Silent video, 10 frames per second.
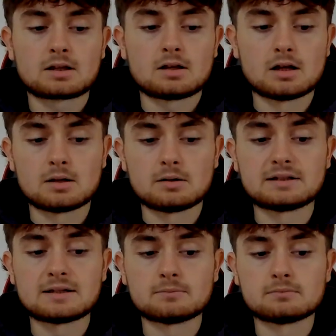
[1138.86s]

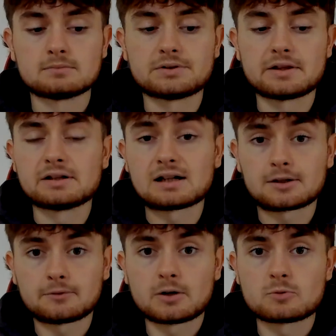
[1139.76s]
And then the
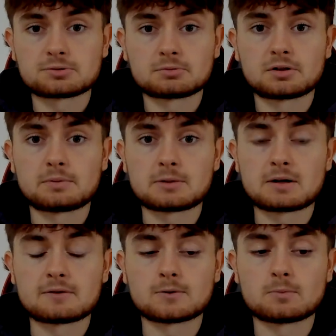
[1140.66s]
last fight in which I'm going to speak
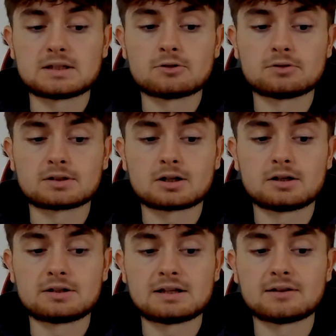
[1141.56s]
about from the
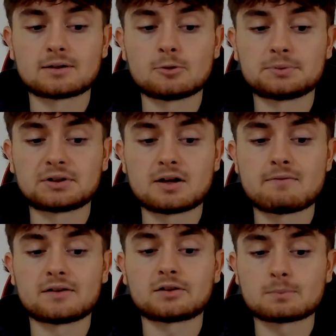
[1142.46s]
undercard is Opatai
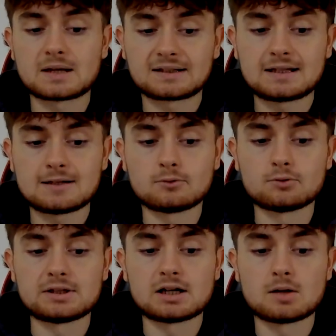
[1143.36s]
versus Massey
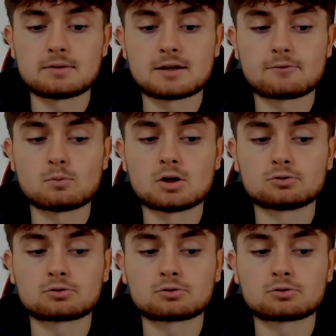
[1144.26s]
for the IBF World